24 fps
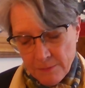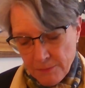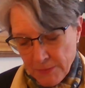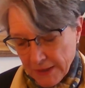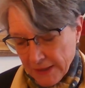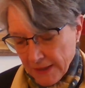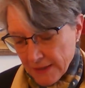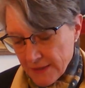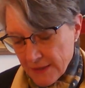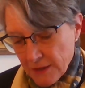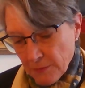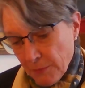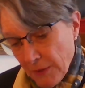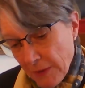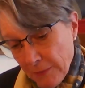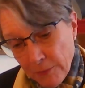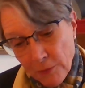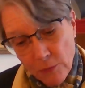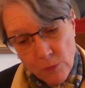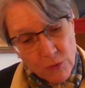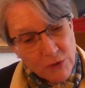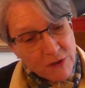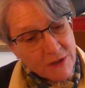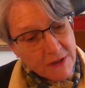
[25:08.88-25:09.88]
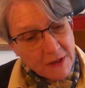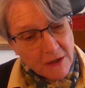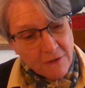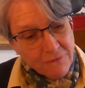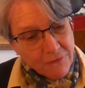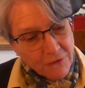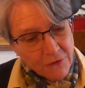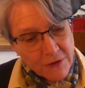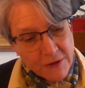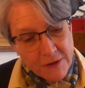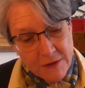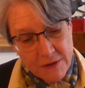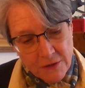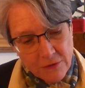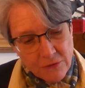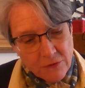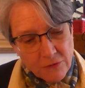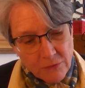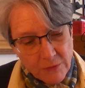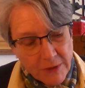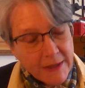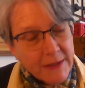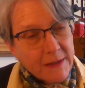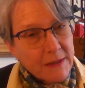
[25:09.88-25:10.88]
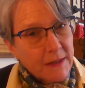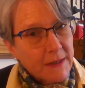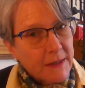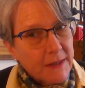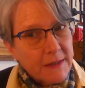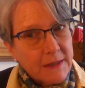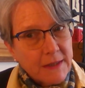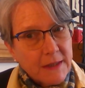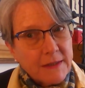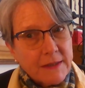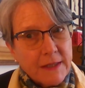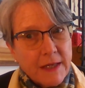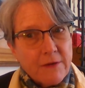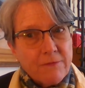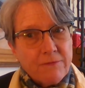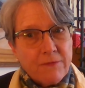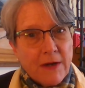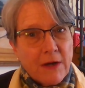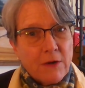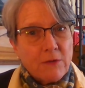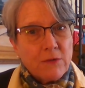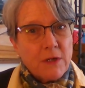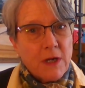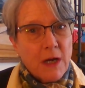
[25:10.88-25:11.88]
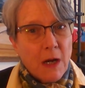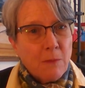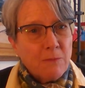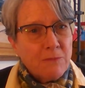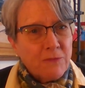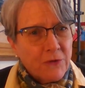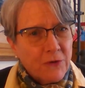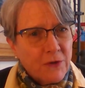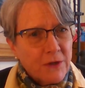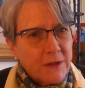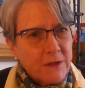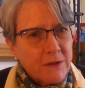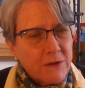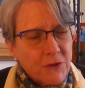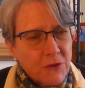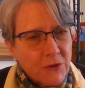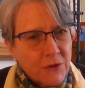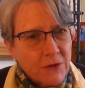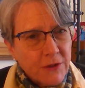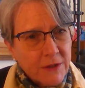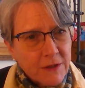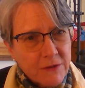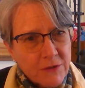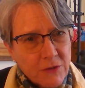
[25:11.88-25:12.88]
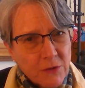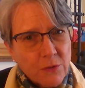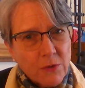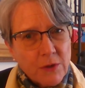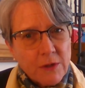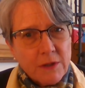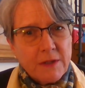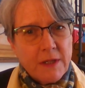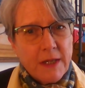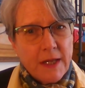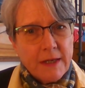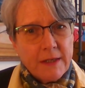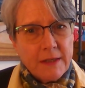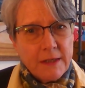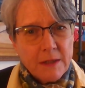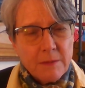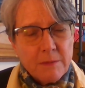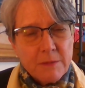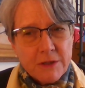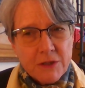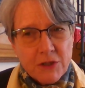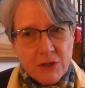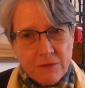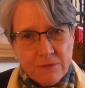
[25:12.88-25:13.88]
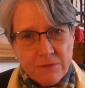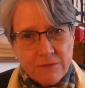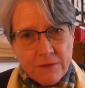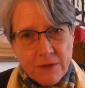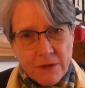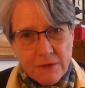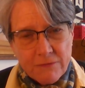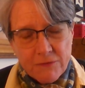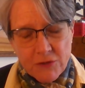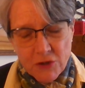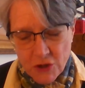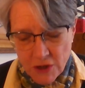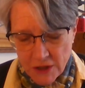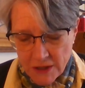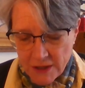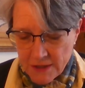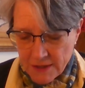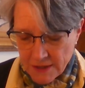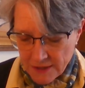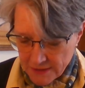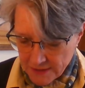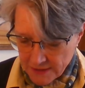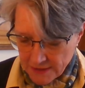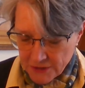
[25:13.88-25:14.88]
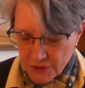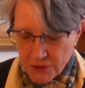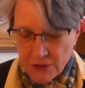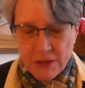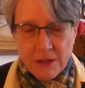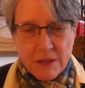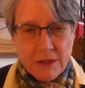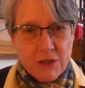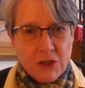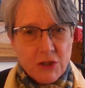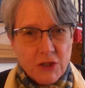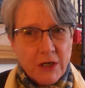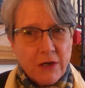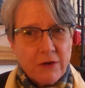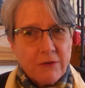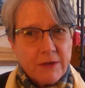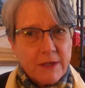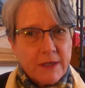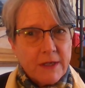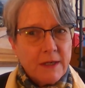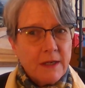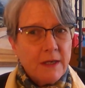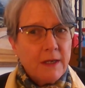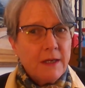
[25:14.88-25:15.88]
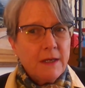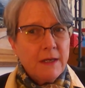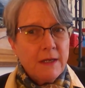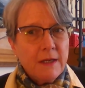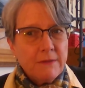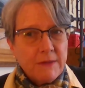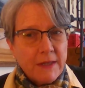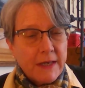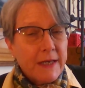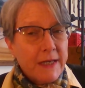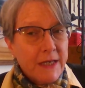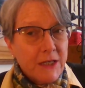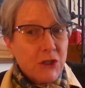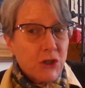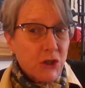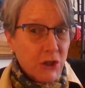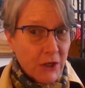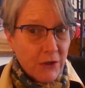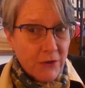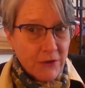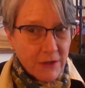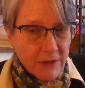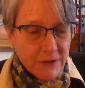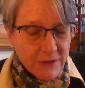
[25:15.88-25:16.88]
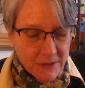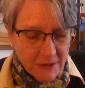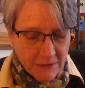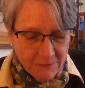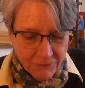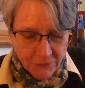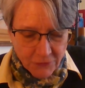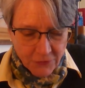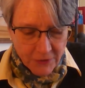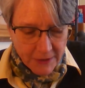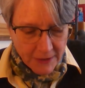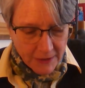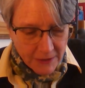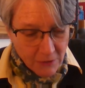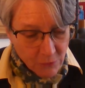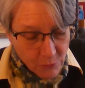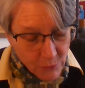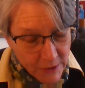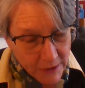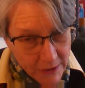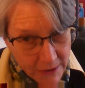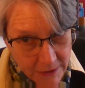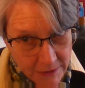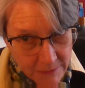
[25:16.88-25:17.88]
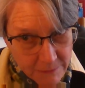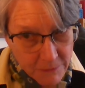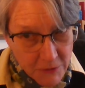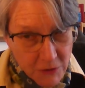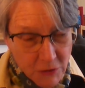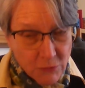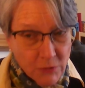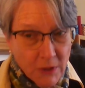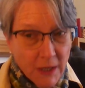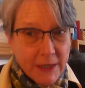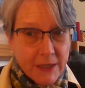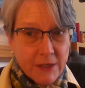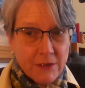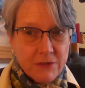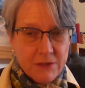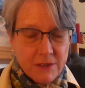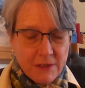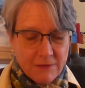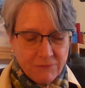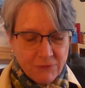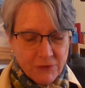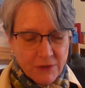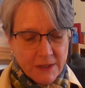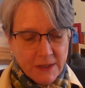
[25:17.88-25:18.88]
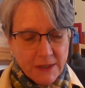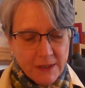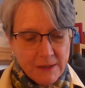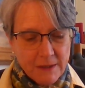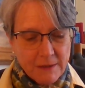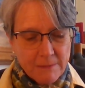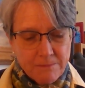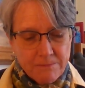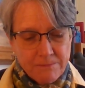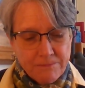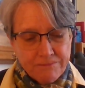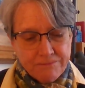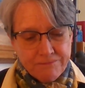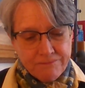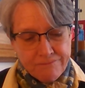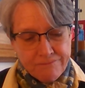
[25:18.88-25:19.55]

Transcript: because the people were suffering so greatly that they found comfort in turning toward that image of Jesus and sharing that he shared our suffering and that we can unite our suffering to him.